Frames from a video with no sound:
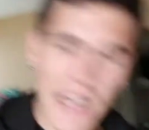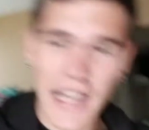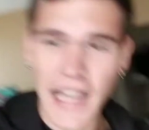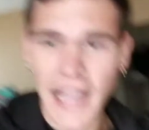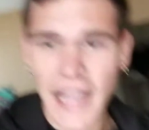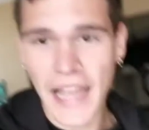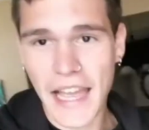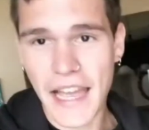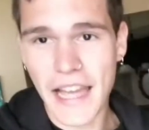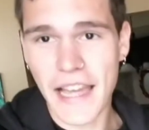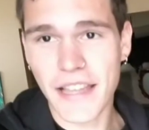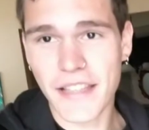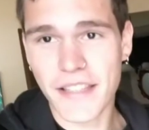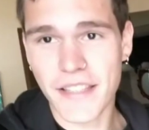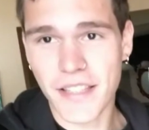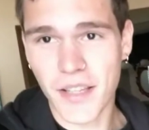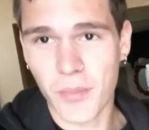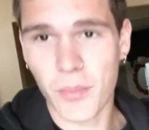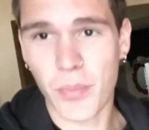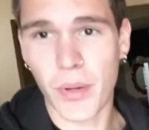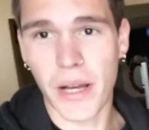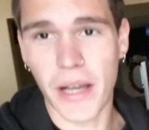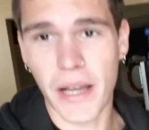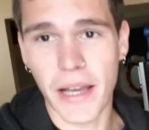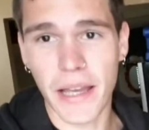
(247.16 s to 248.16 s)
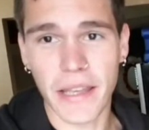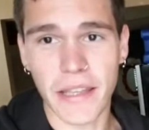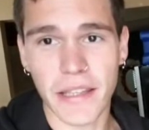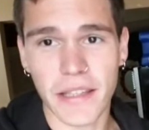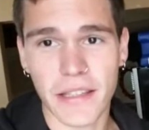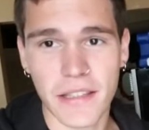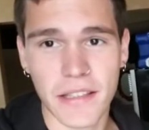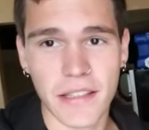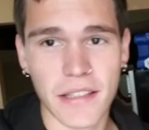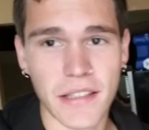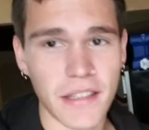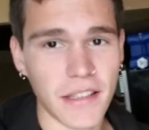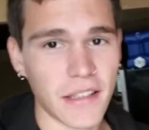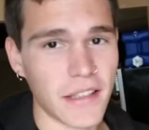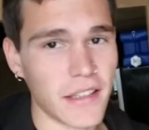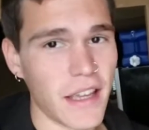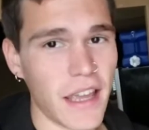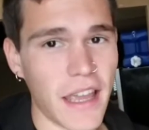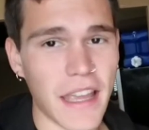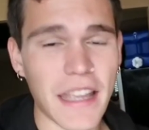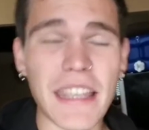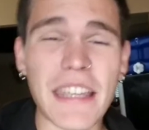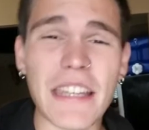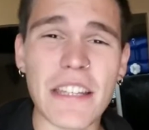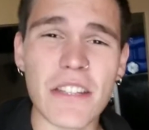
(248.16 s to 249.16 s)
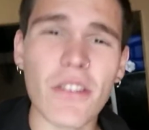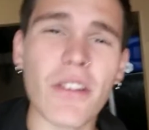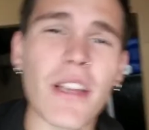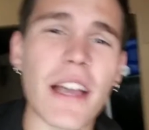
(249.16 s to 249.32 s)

had to buy. Can you